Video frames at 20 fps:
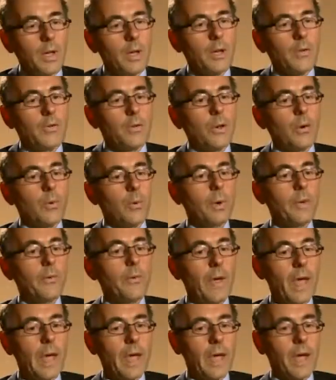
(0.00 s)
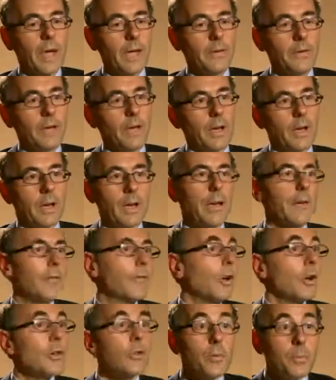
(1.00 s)
So we've had a
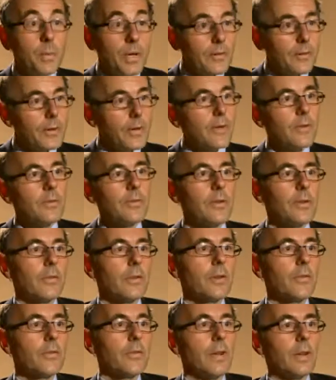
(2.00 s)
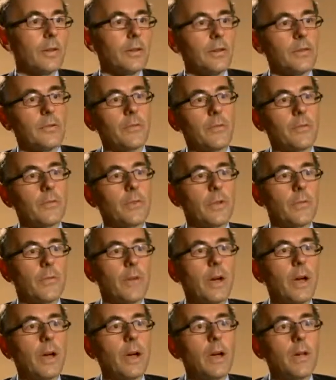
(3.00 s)
fund business since
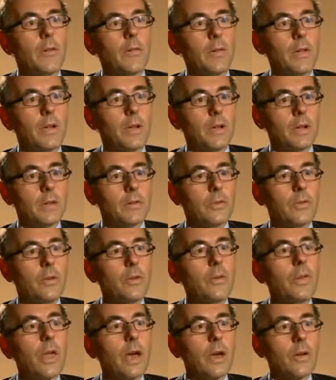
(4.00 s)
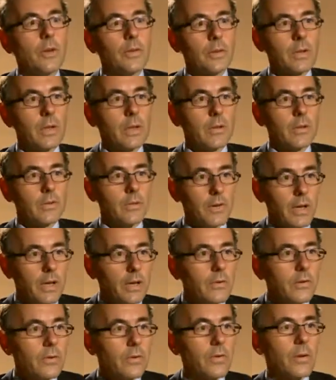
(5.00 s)
1955. In
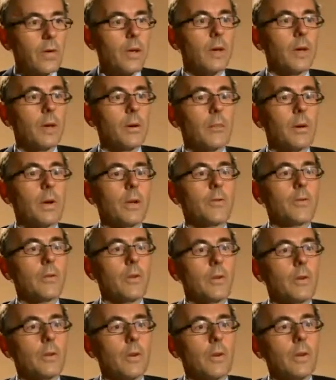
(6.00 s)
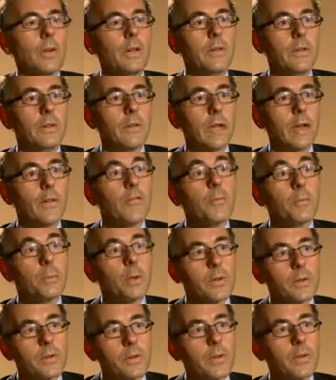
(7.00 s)
2006, I started our ETF
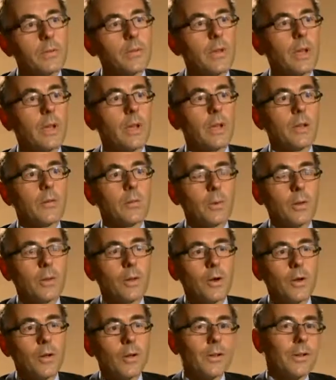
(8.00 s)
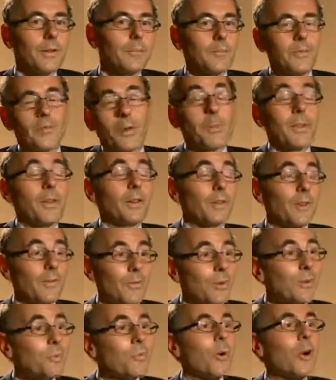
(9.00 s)
business, and we called it something
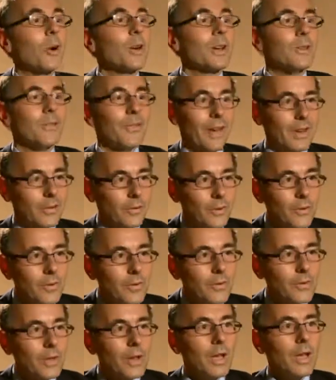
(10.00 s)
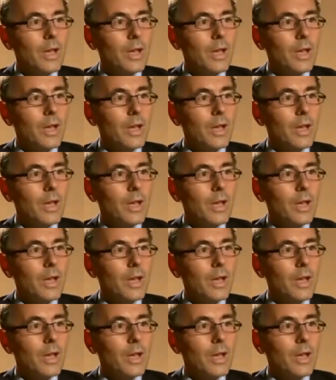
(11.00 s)
different, Market Vectors,